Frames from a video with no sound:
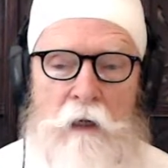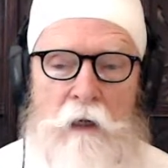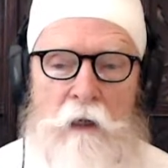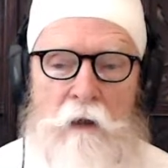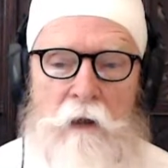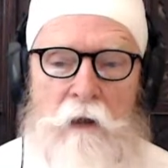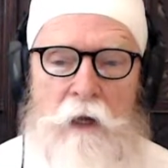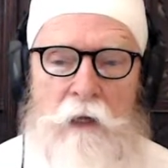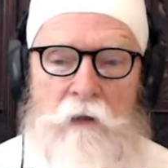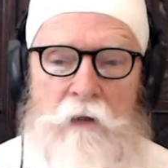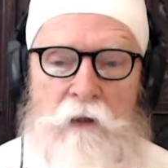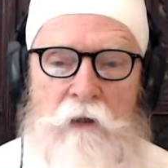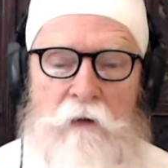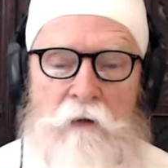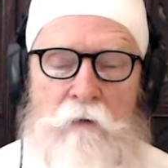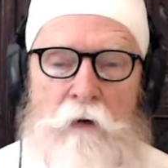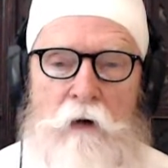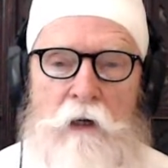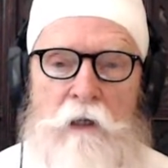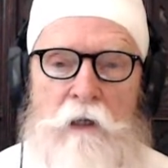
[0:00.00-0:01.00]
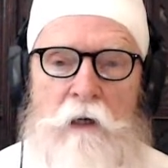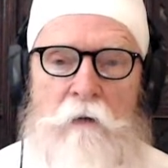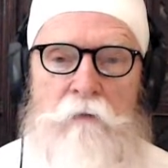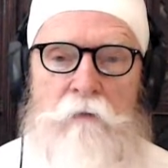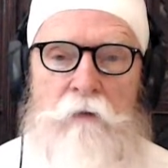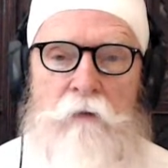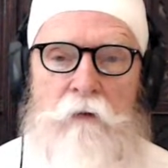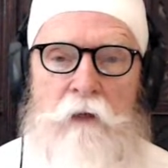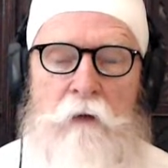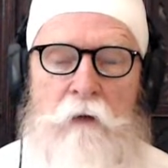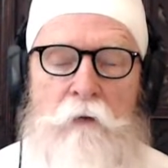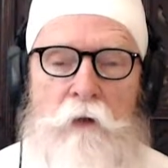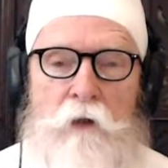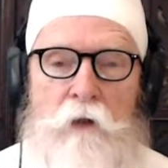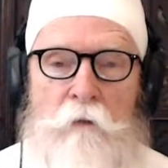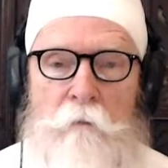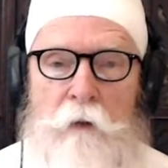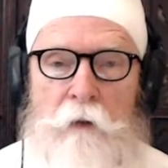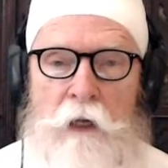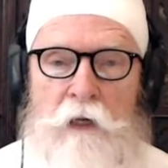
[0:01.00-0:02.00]
that's in a very difficult
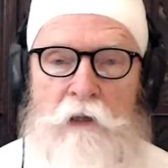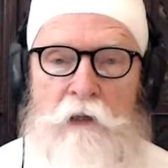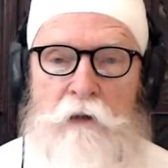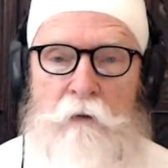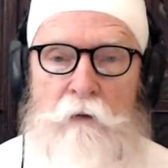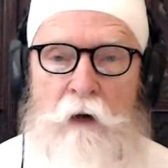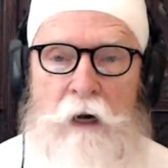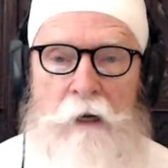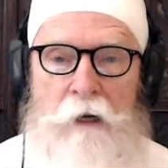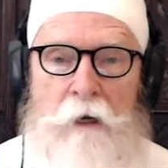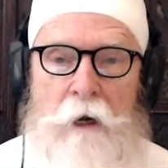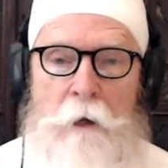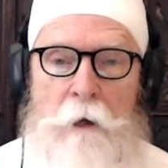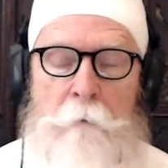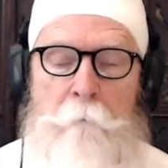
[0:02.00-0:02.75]
place right now.